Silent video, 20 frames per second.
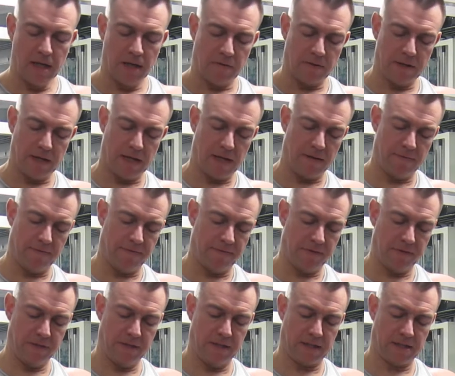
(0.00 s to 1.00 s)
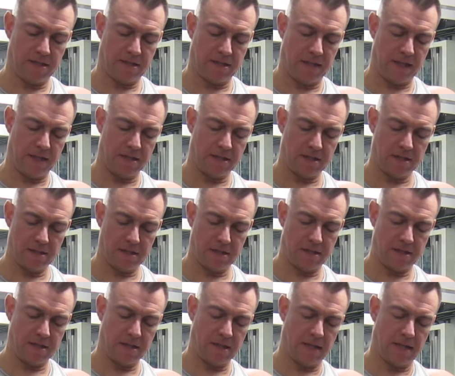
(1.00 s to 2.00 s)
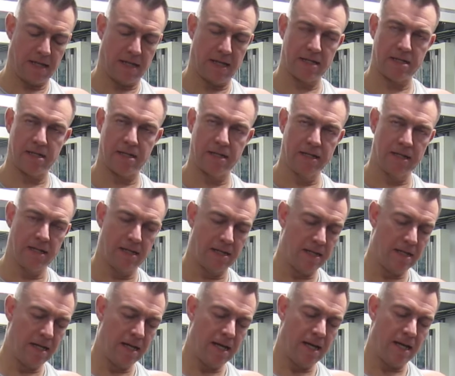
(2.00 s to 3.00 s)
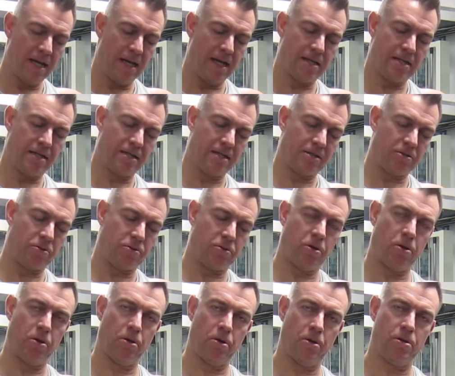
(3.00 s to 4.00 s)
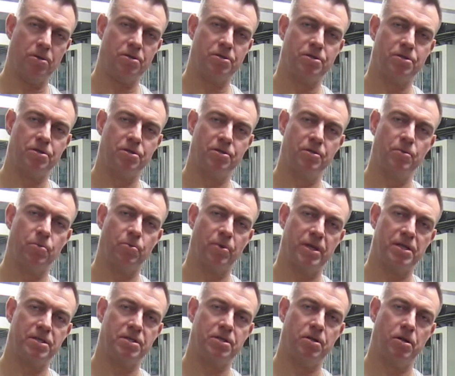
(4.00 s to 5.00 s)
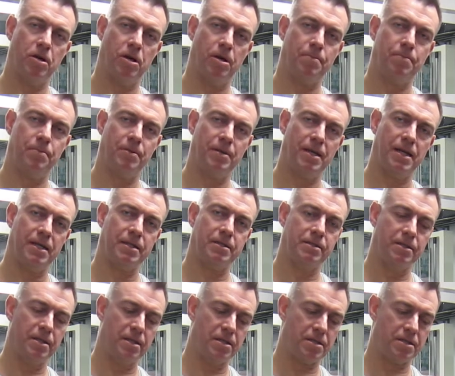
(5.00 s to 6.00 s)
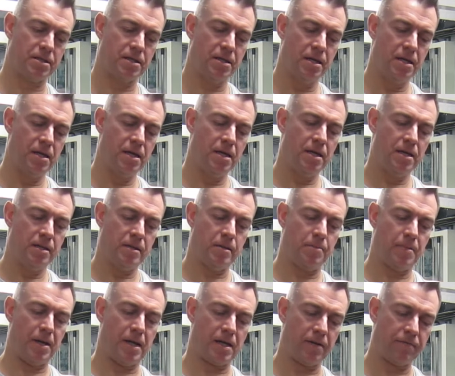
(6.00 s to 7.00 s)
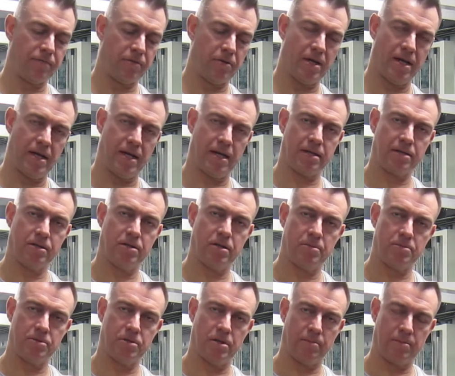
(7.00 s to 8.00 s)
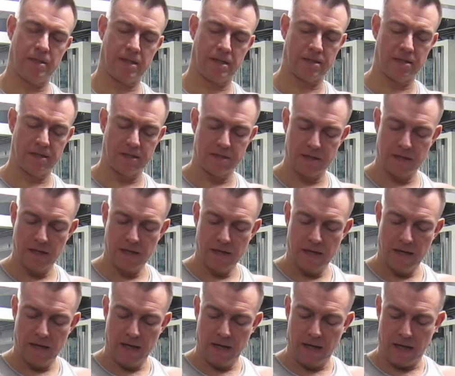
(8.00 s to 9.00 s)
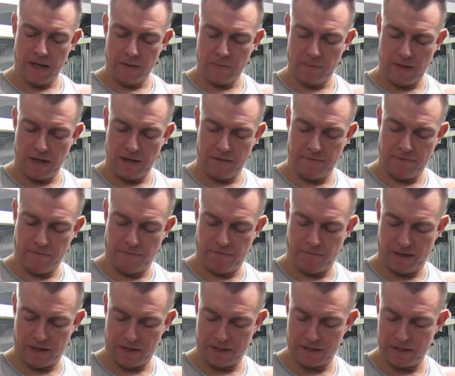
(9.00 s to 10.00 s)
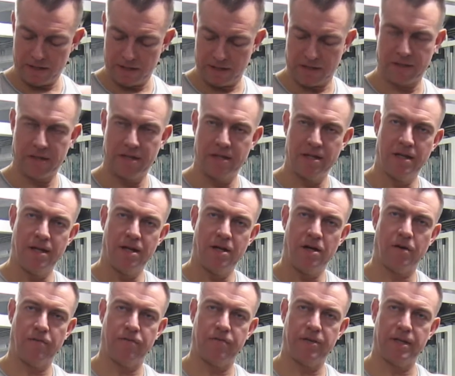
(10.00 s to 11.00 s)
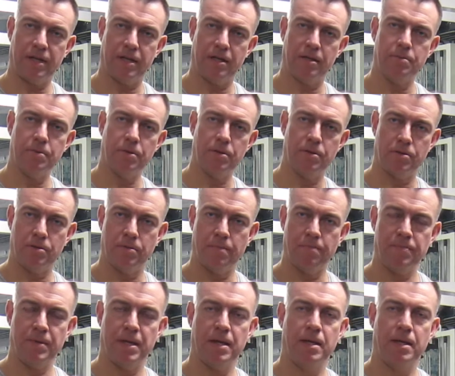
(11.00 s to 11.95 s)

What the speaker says: We have the extensors that lies here and curls the wrist up like this. The back of your hand comes up like this. And we have the flexors of the elbow.